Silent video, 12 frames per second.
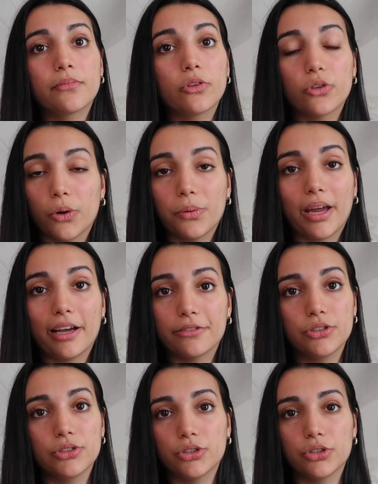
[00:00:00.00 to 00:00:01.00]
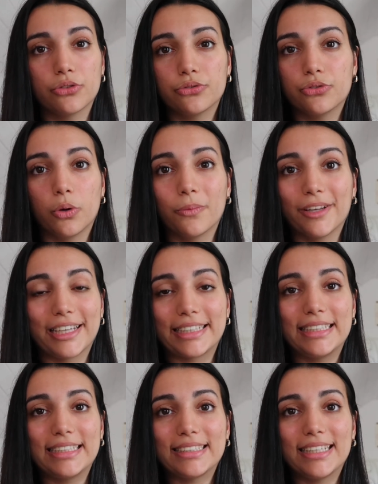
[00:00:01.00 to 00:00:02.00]
don't have to do formal
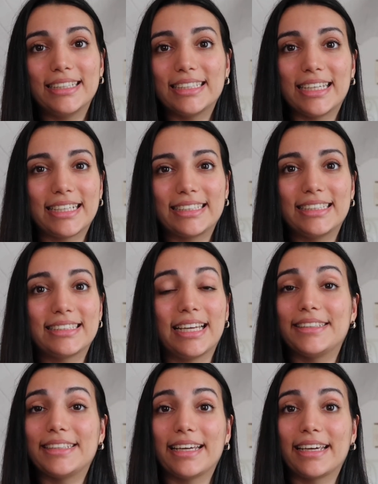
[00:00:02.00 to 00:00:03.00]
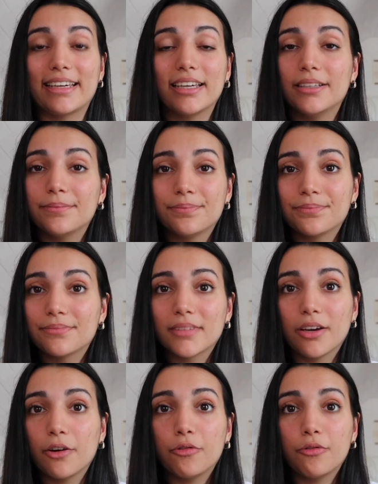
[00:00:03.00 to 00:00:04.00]
exercise and exercise like
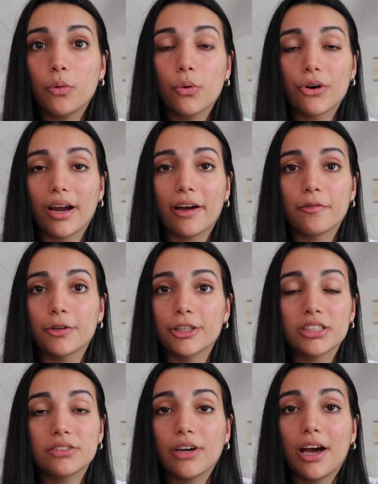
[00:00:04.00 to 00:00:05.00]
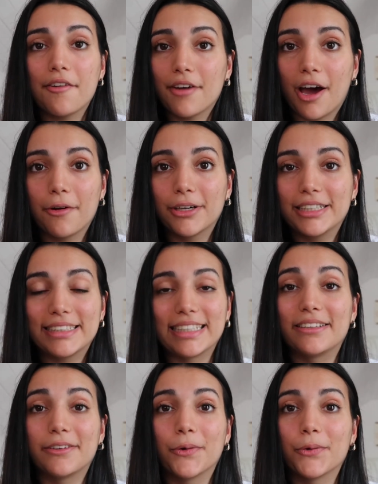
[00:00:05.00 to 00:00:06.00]
4 hours, 5 hours
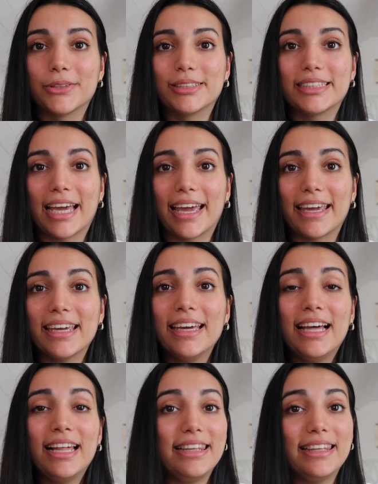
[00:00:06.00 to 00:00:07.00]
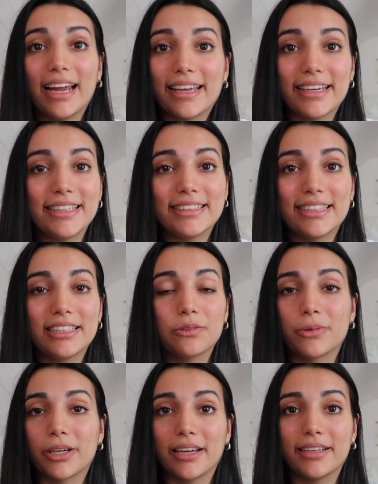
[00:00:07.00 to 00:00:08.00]
in a whole day like I
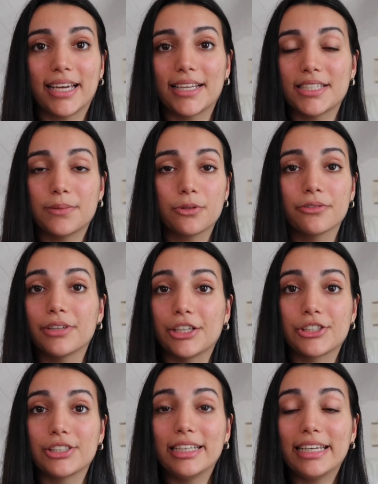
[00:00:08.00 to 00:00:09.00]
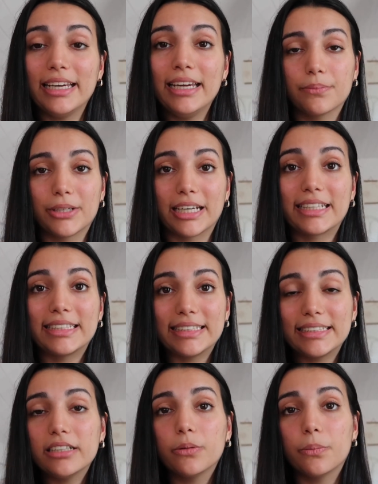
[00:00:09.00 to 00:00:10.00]
did when I danced professionally. But I can
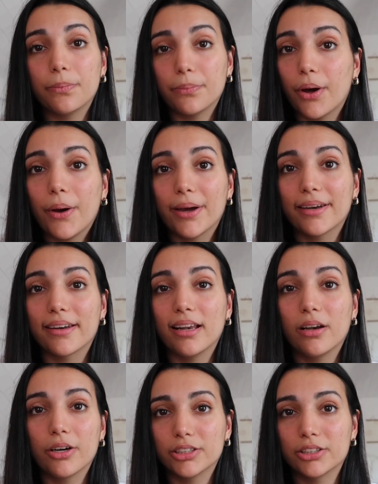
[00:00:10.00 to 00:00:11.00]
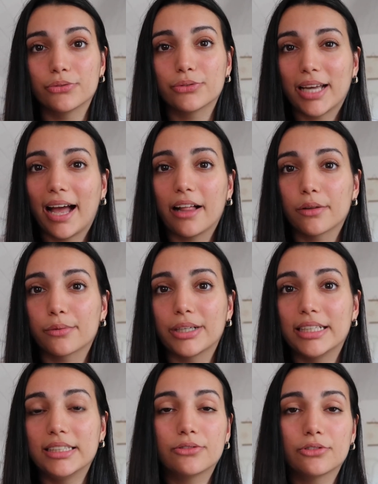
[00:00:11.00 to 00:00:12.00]
still burn a lot of
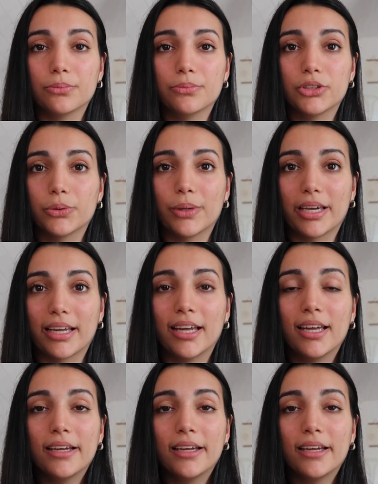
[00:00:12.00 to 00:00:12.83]
calories from doing